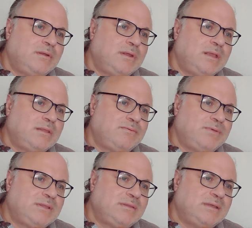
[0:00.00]
and
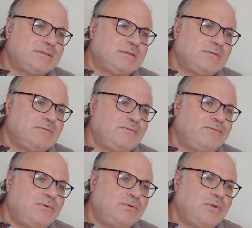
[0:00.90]
fitness.
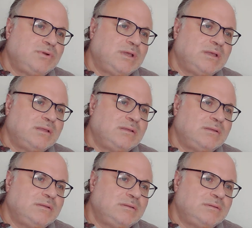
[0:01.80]
For longer
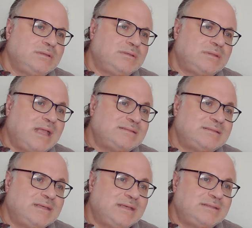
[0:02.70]

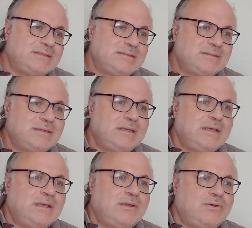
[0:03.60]
distances,
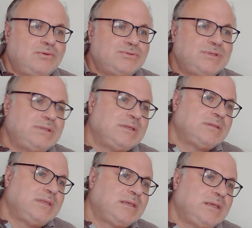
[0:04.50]
consider
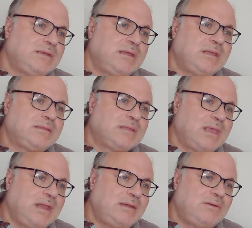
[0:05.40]
taking a
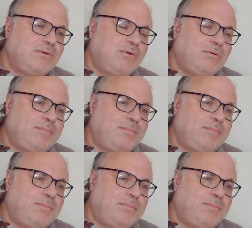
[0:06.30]
train or